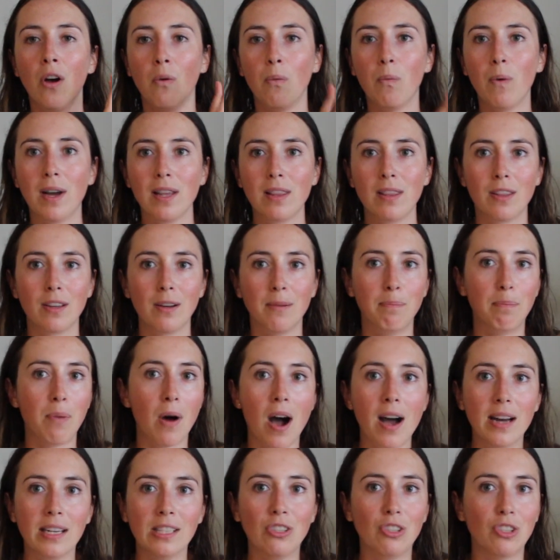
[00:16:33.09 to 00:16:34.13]
what their
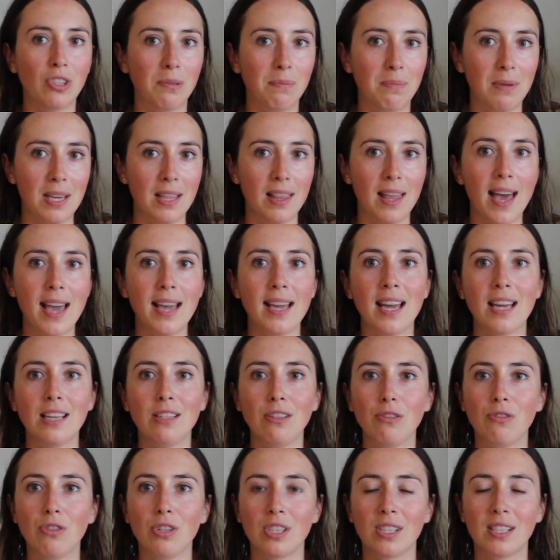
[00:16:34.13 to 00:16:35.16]
body should be like, and
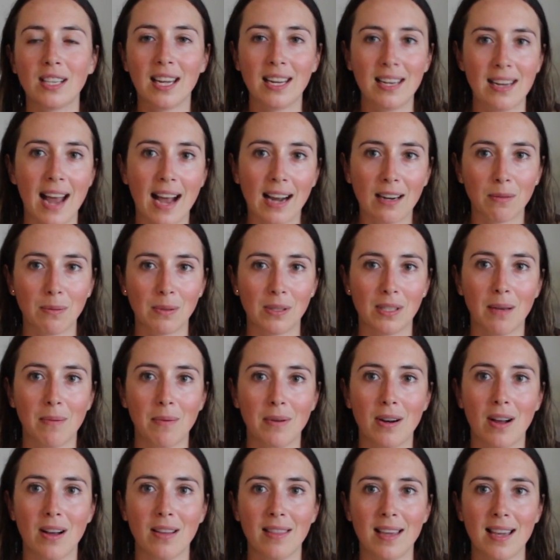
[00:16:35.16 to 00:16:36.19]
you just connect with
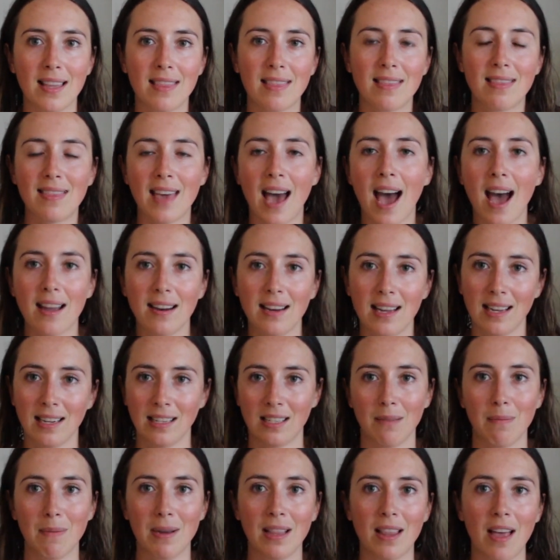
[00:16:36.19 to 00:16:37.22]
someone on like that
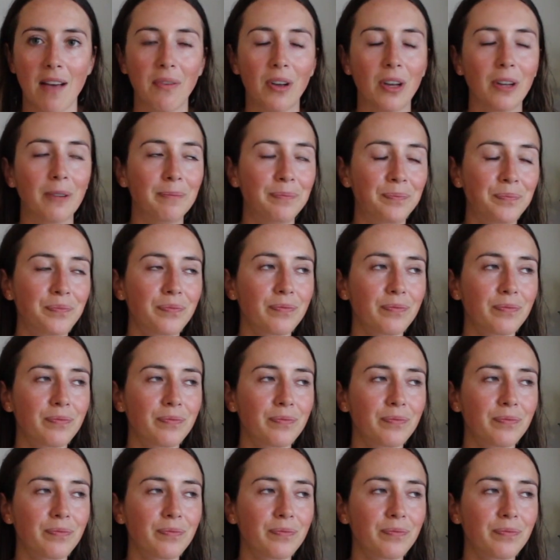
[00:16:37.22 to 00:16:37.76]
intimate level.